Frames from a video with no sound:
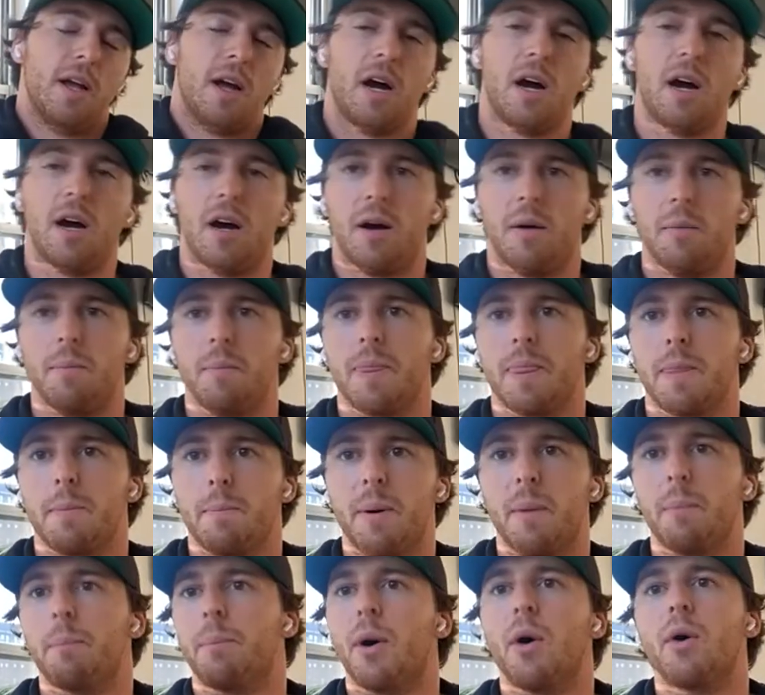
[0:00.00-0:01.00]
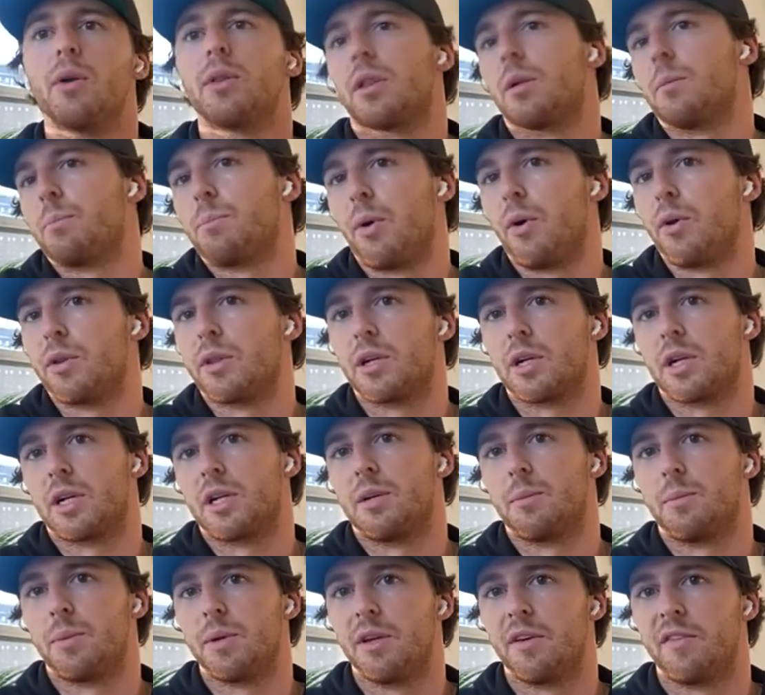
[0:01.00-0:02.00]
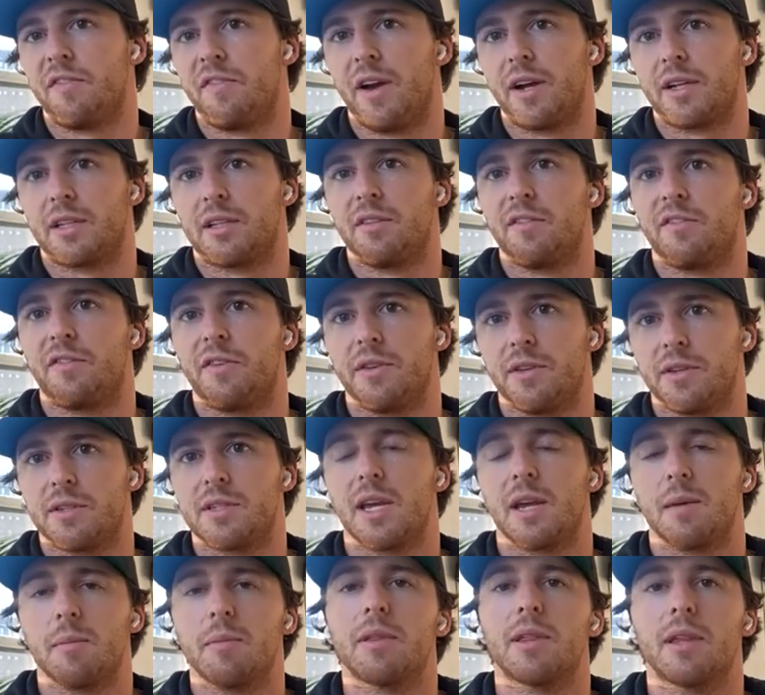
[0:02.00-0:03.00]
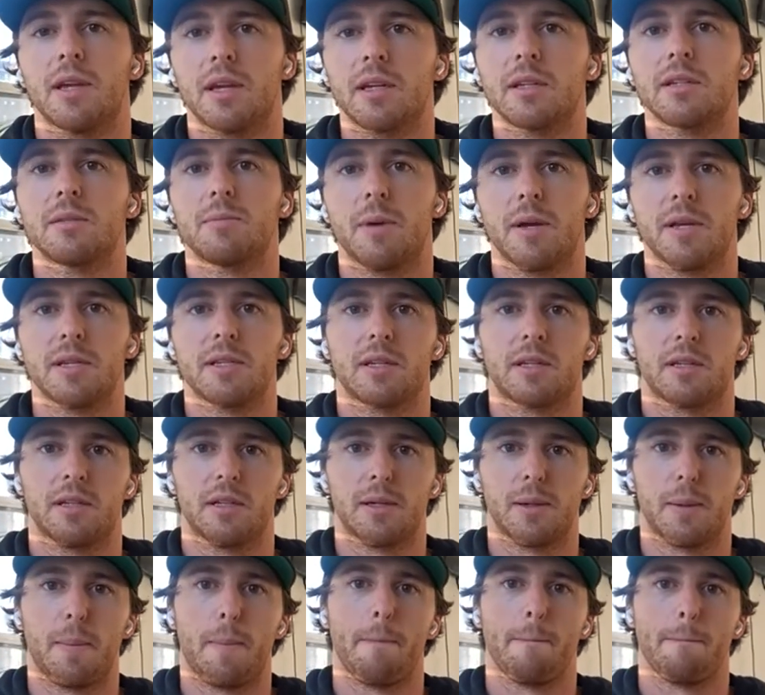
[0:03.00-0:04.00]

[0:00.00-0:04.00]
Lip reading: But both are going to be effective for the same things, basically.